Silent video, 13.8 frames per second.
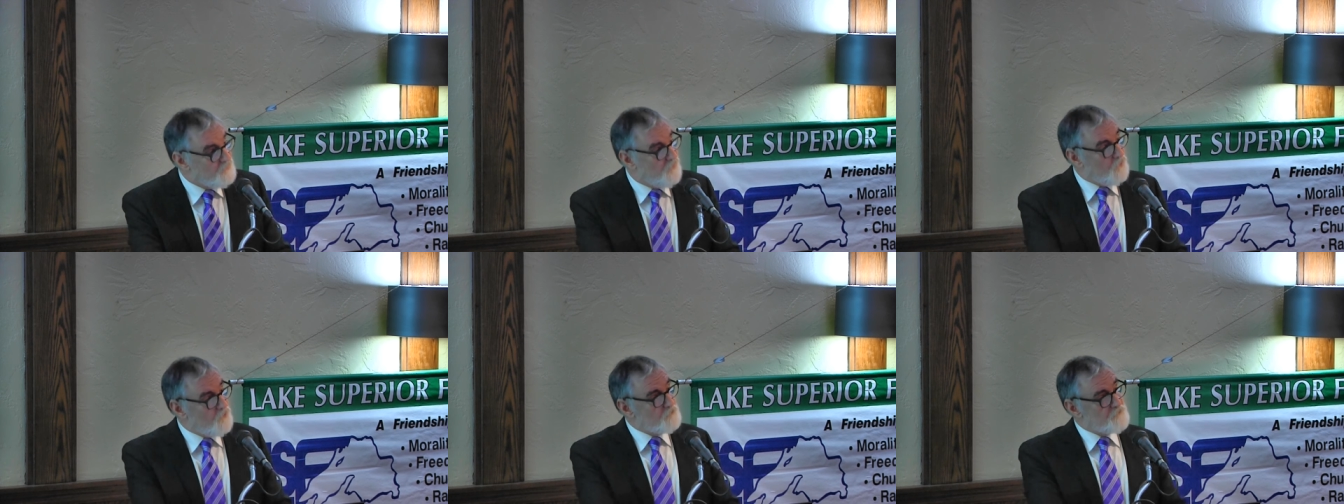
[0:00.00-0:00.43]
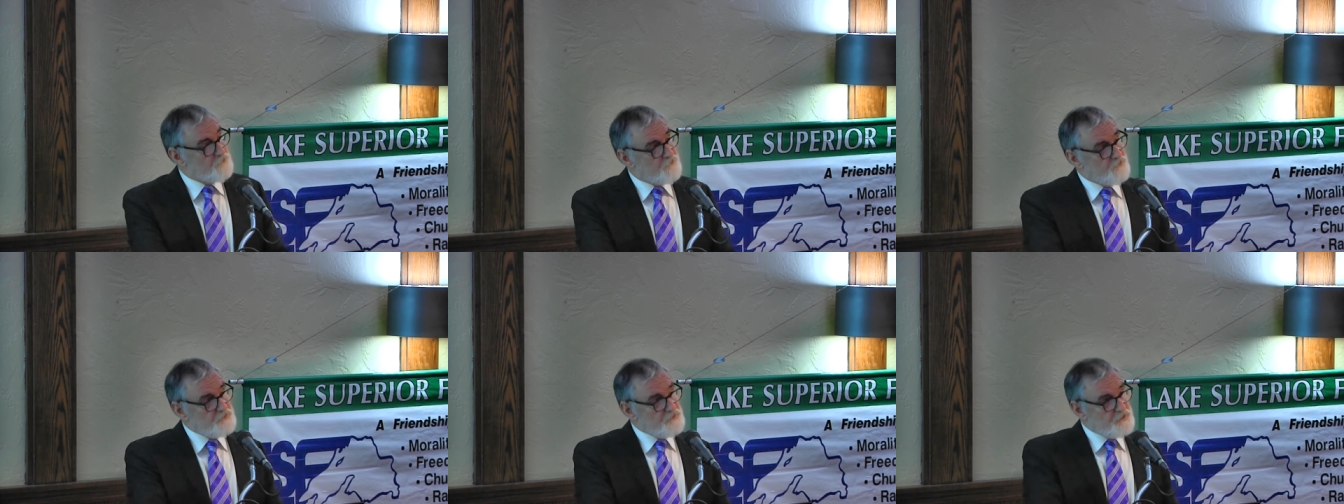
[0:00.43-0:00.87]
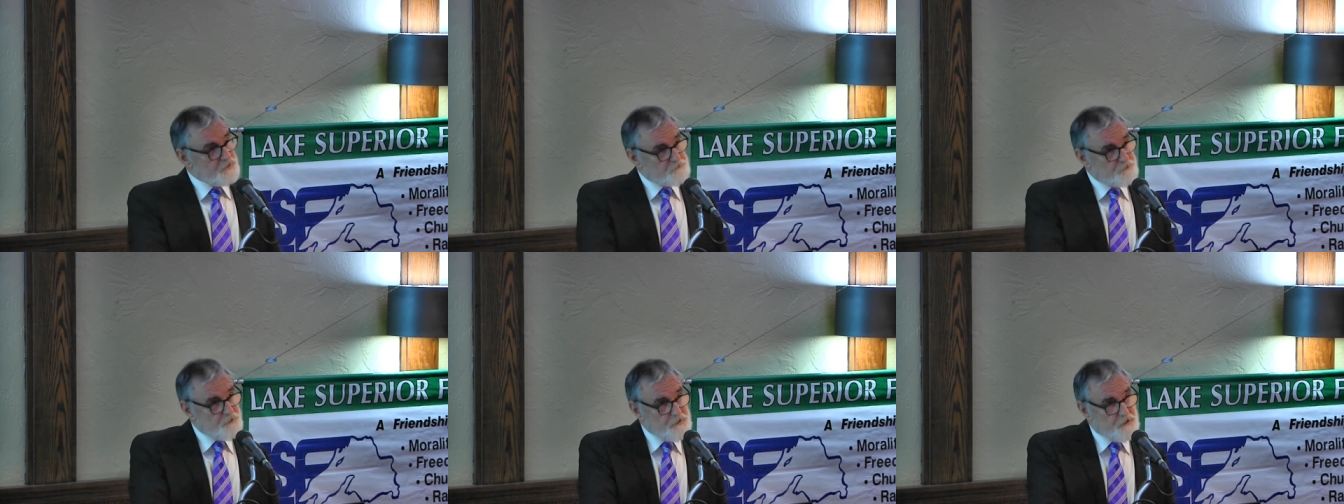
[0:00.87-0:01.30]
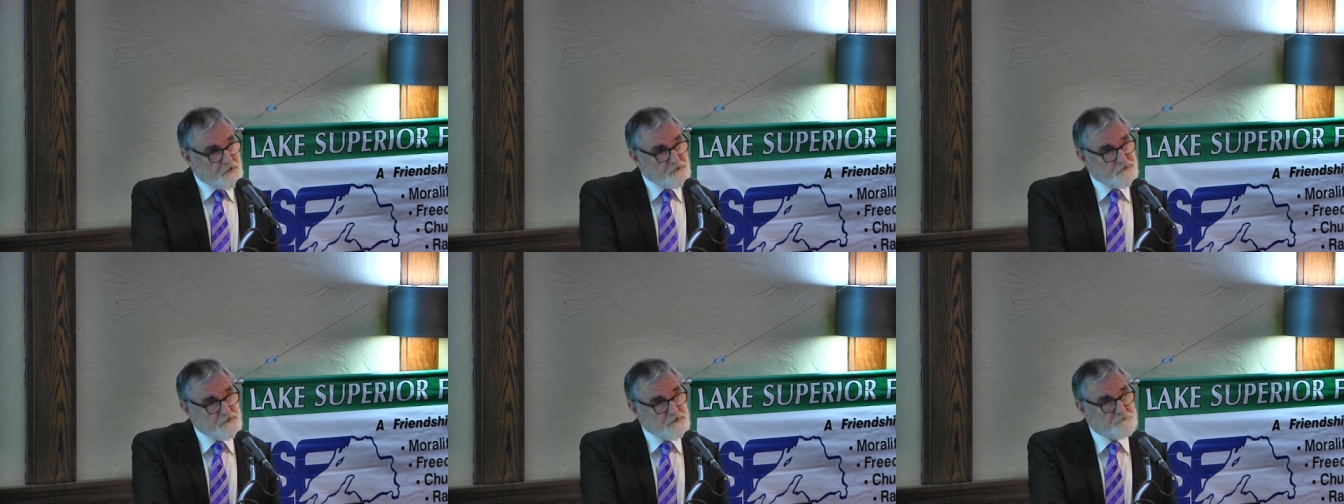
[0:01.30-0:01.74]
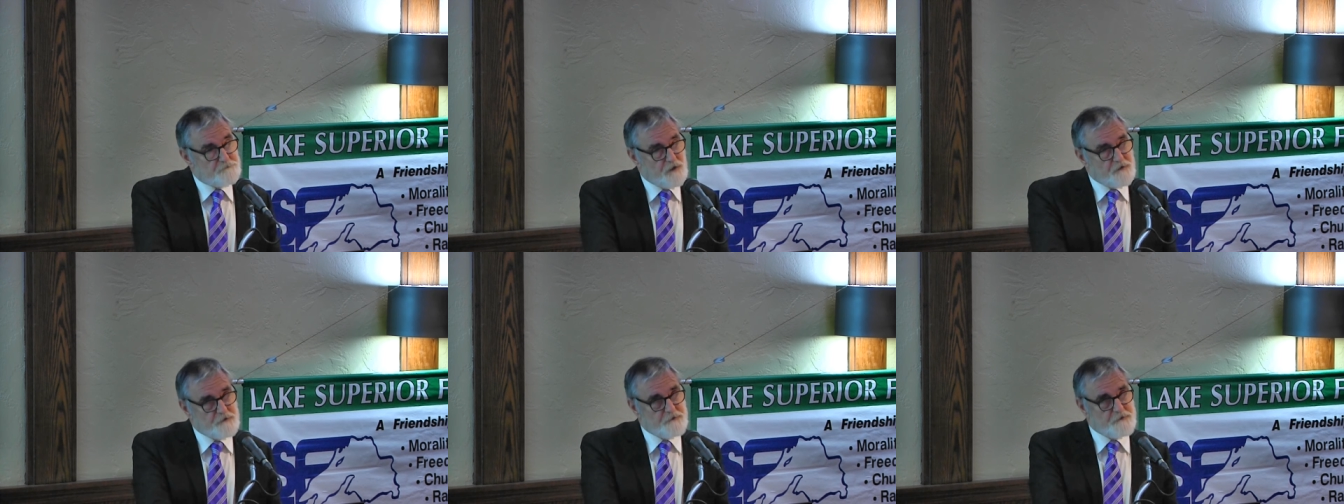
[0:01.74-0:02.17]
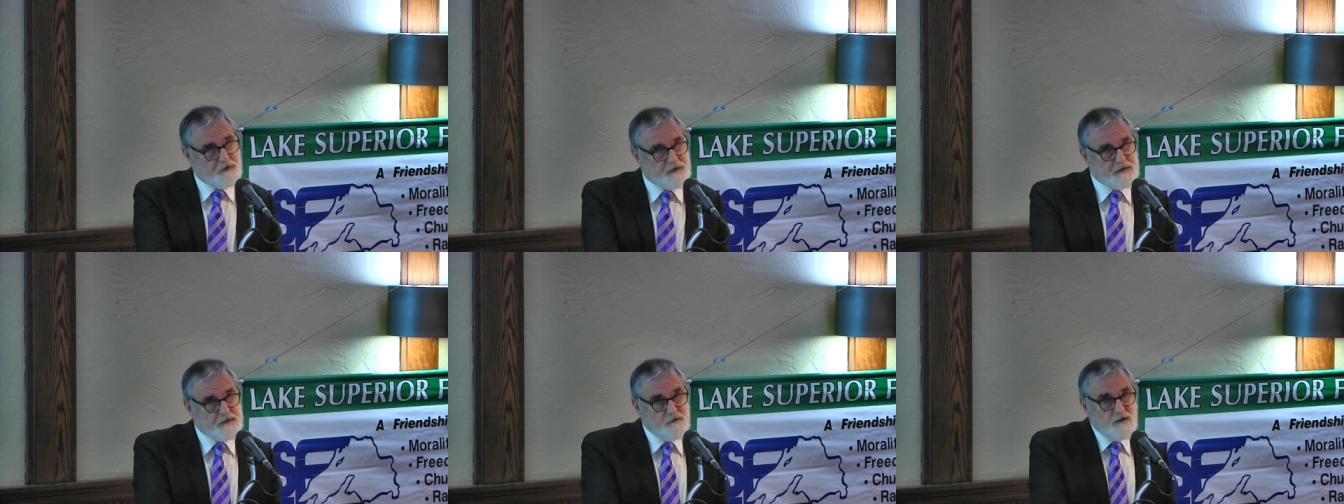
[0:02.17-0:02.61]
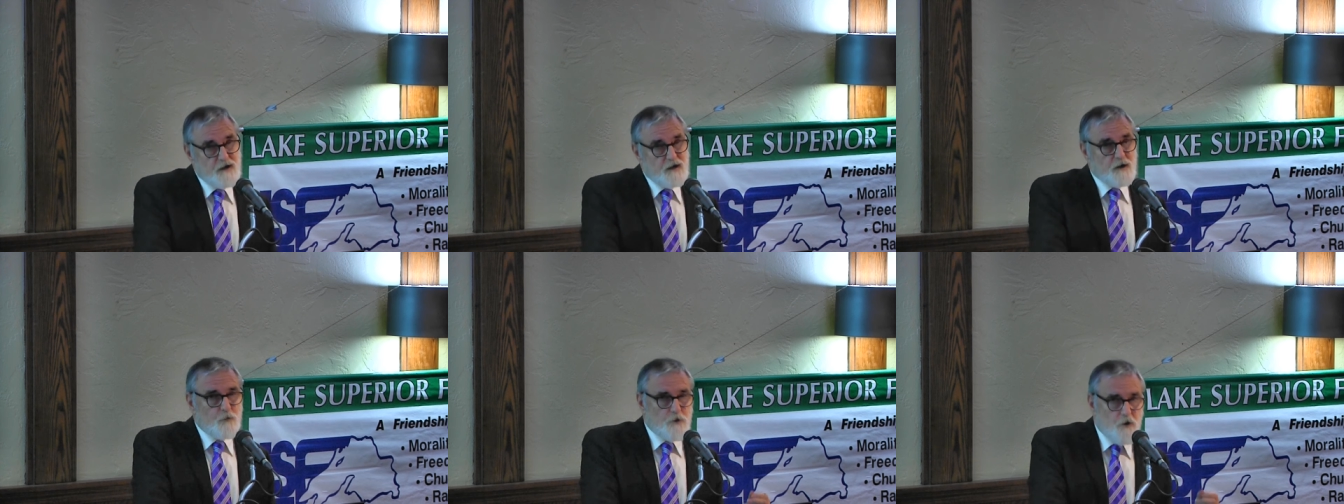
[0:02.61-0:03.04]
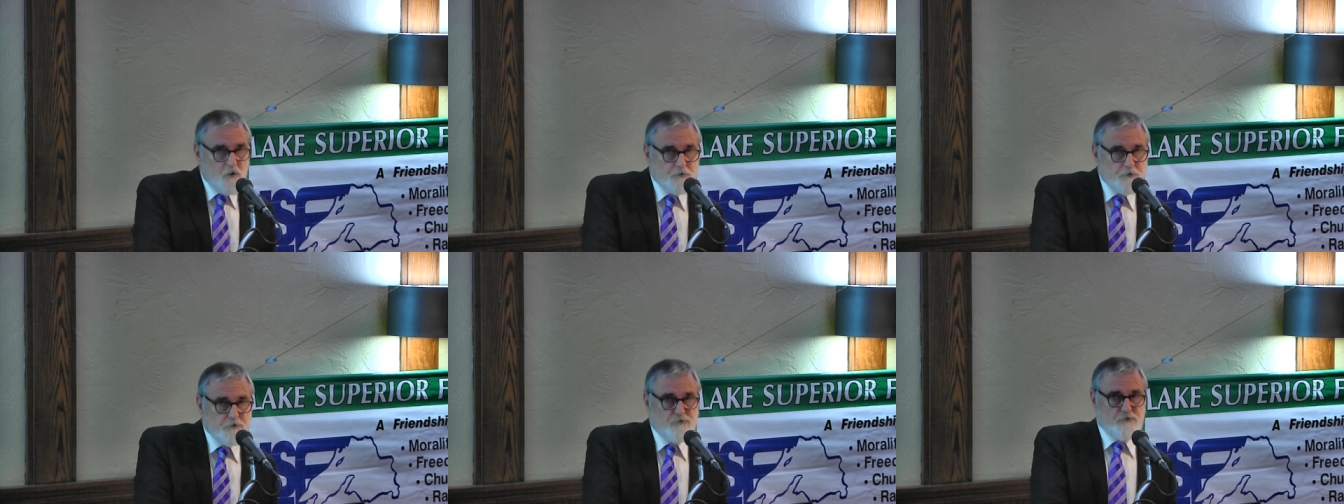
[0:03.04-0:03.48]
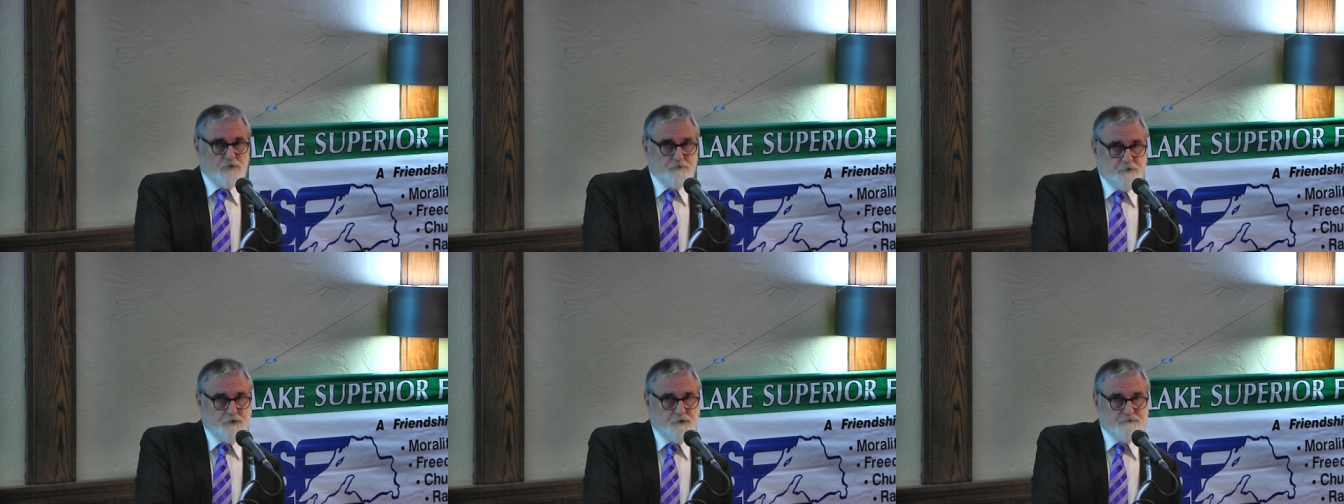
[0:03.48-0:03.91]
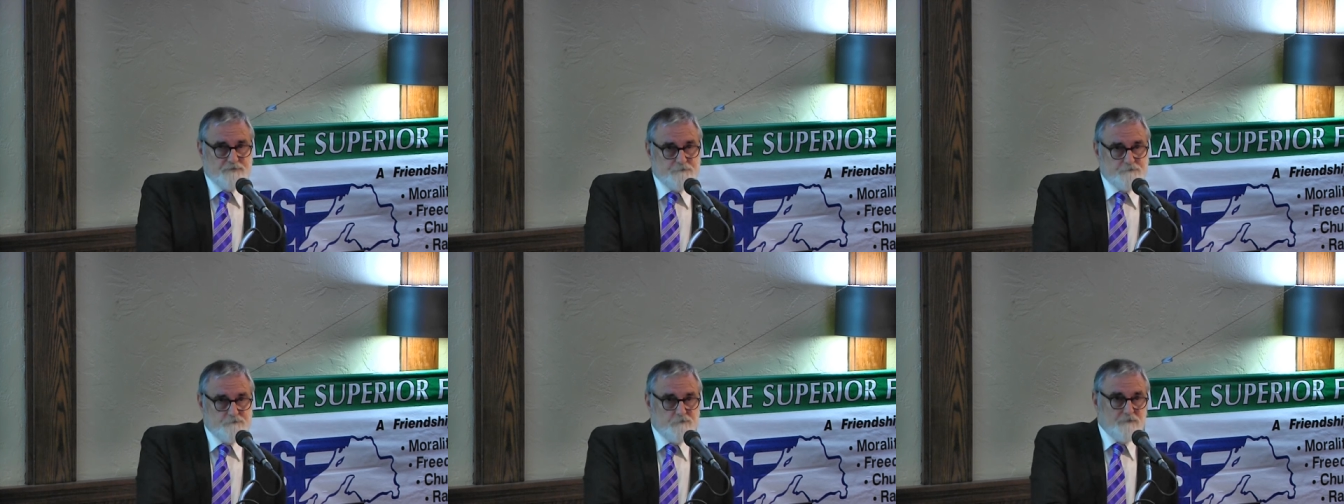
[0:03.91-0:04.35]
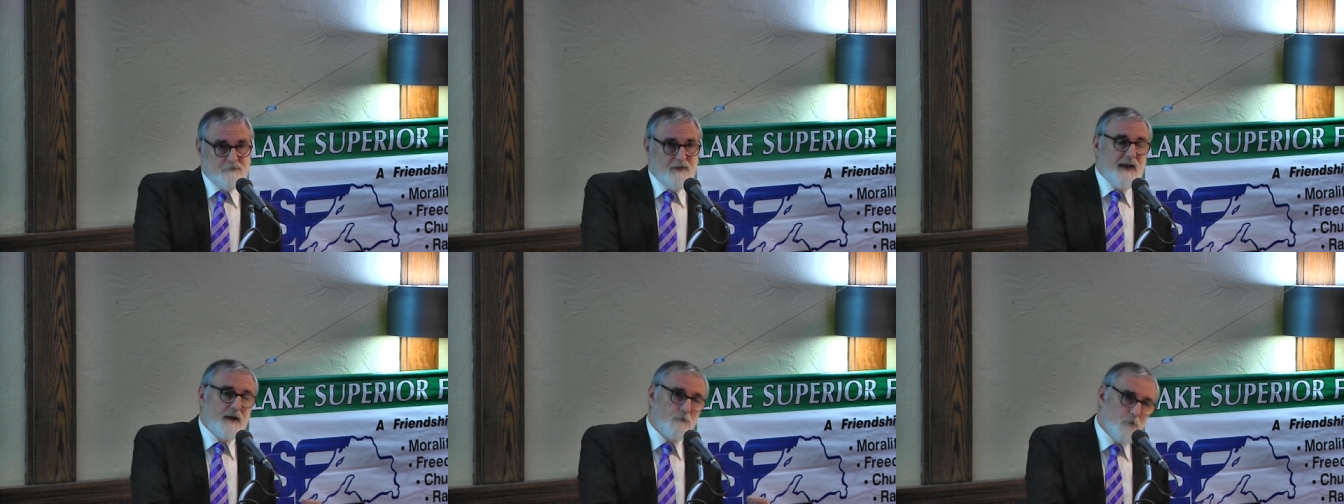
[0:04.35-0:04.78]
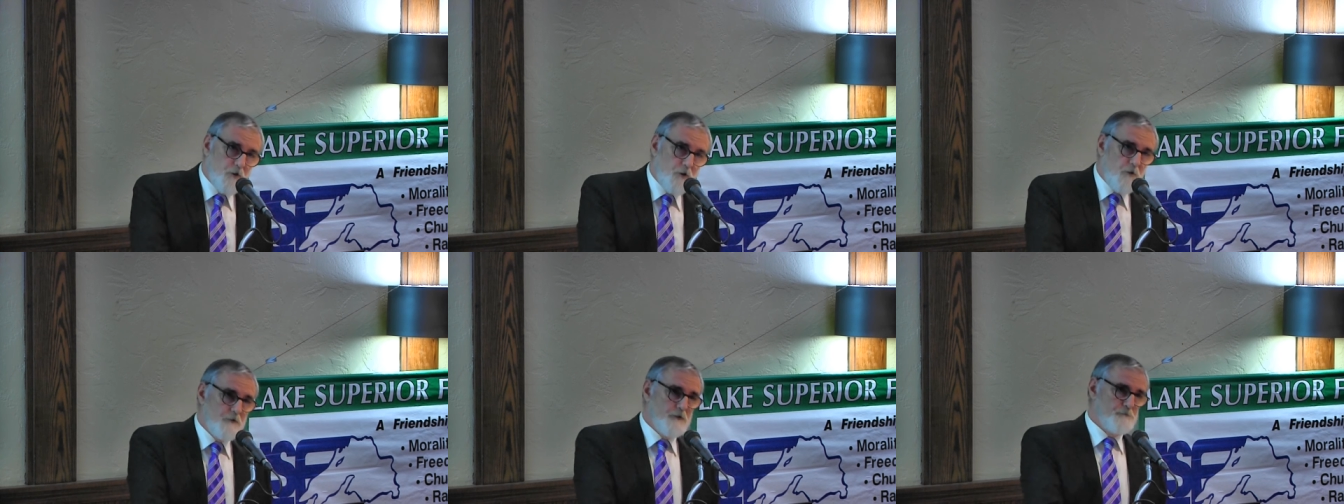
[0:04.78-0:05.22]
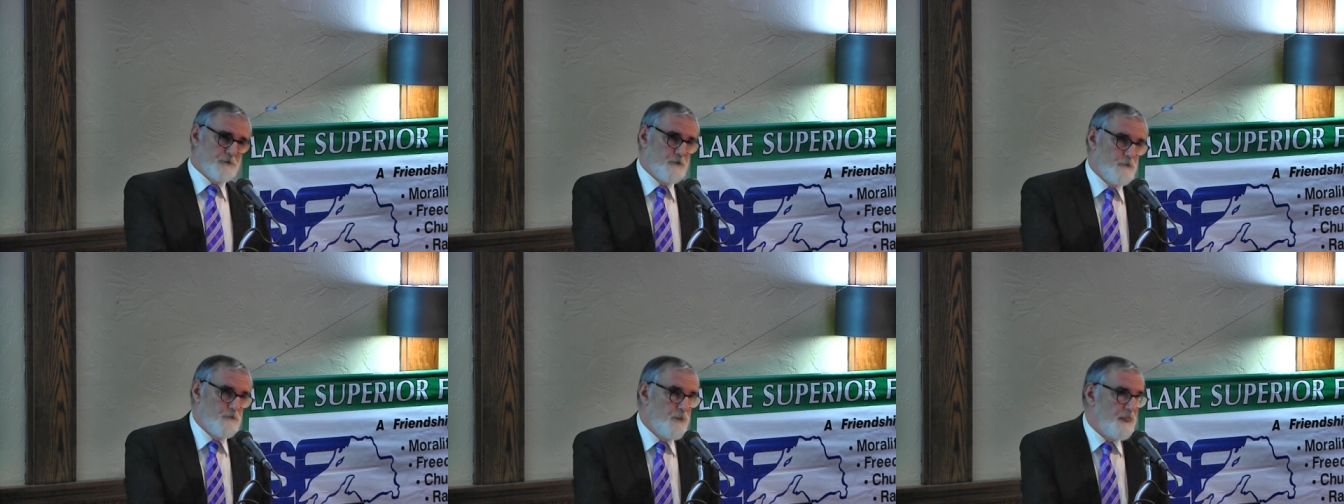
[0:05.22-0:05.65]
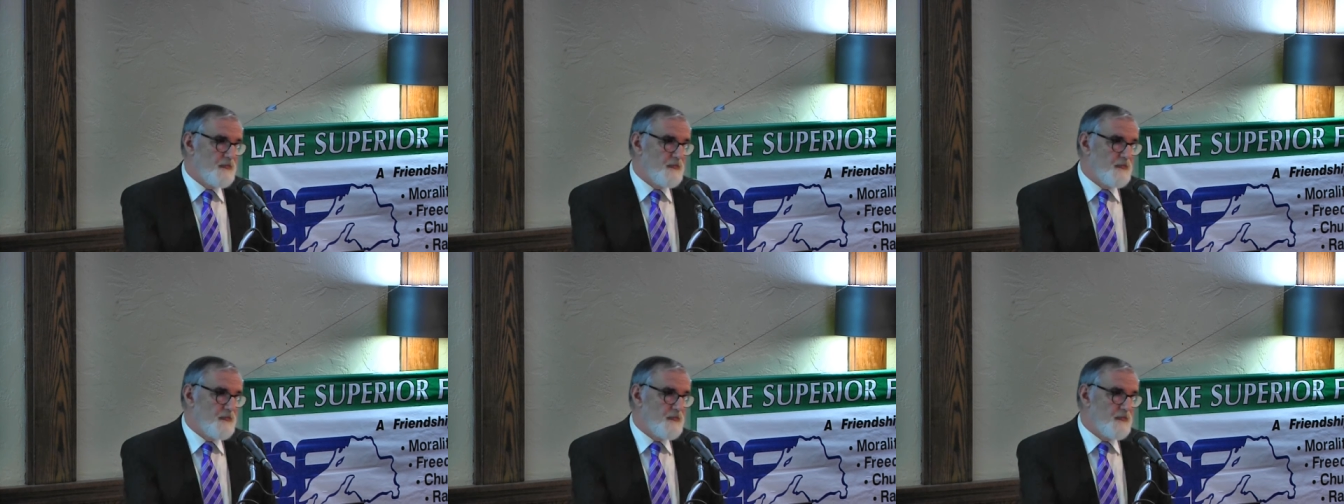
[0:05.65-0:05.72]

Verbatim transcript: All of a sudden, you get pretty Archie Bunker like. We're all conservative and we're all liberal.